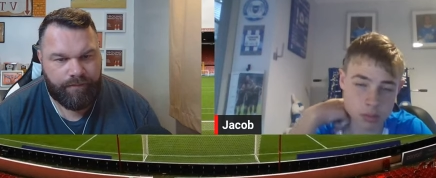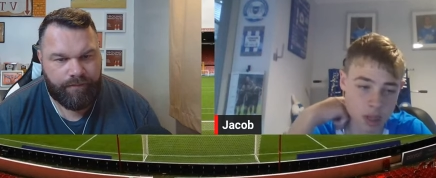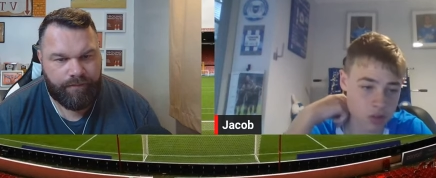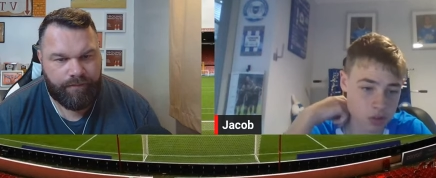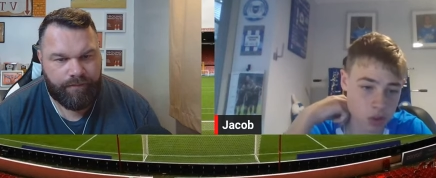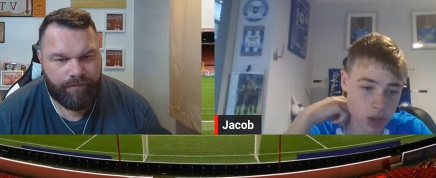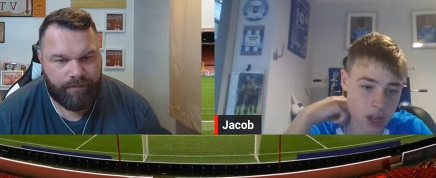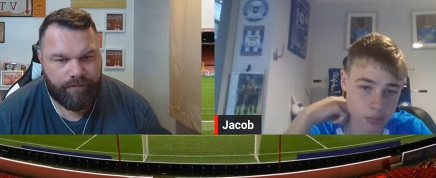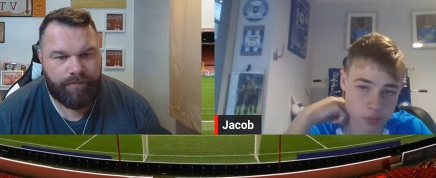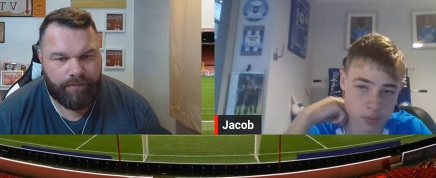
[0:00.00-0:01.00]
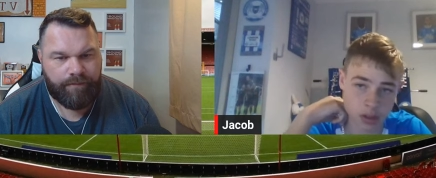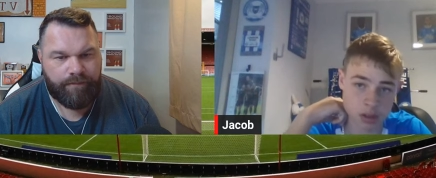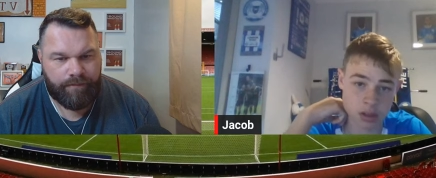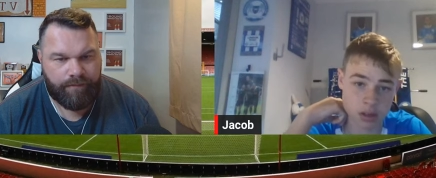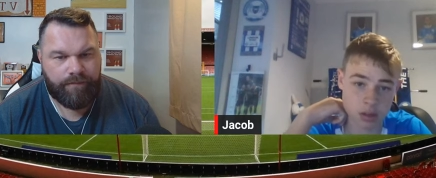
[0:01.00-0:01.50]
Speaker 1: He's got everything,
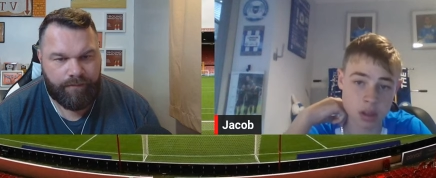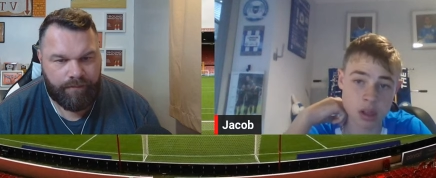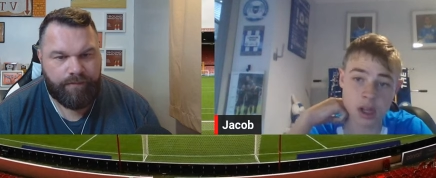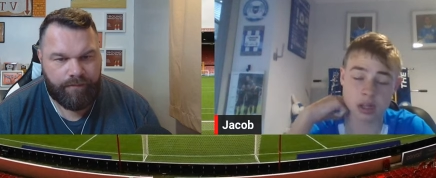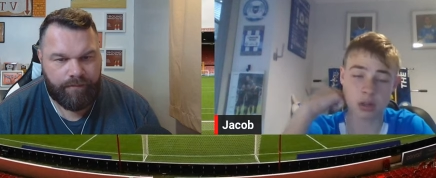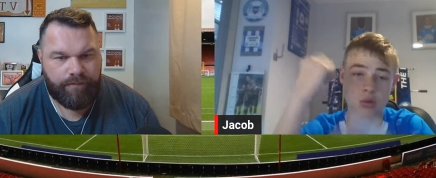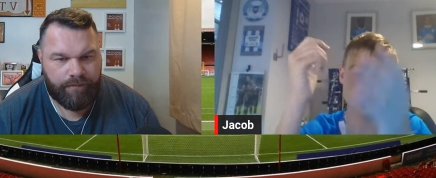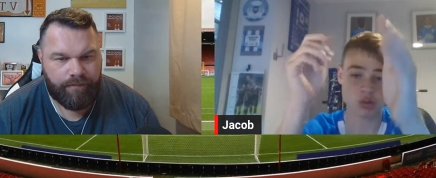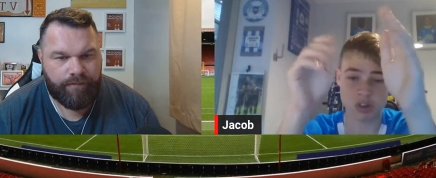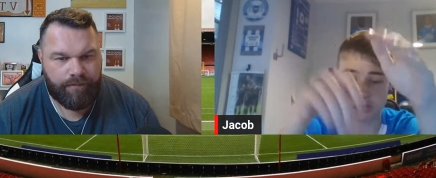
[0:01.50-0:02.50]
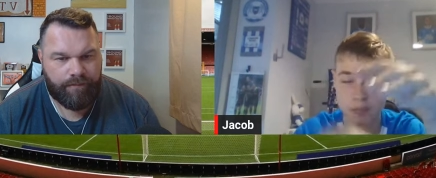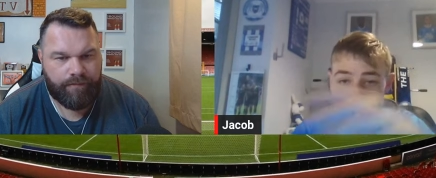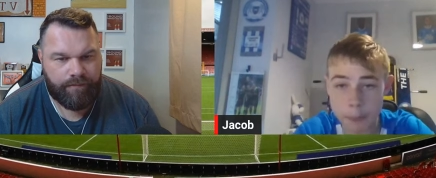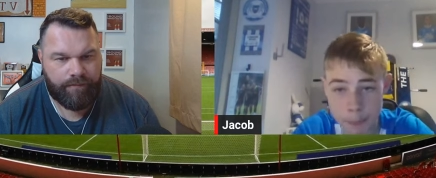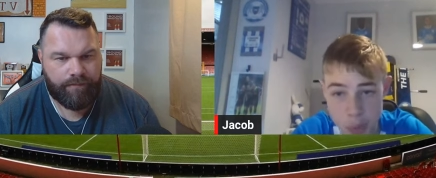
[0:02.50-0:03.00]
and that, and of course he's
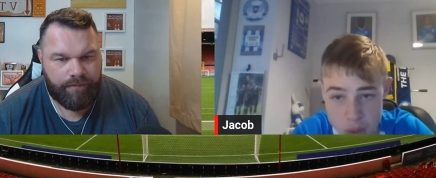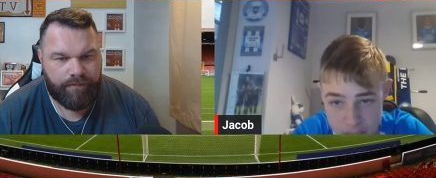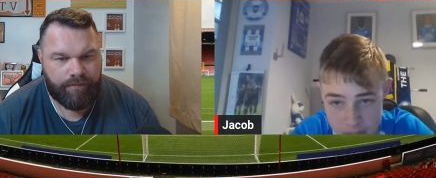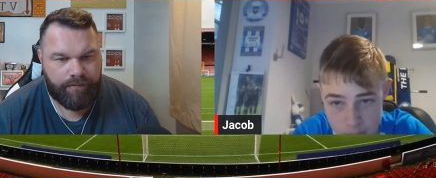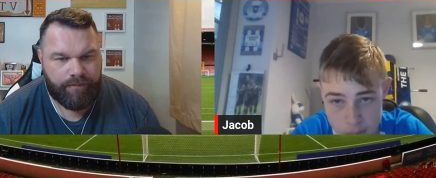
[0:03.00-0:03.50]
bullied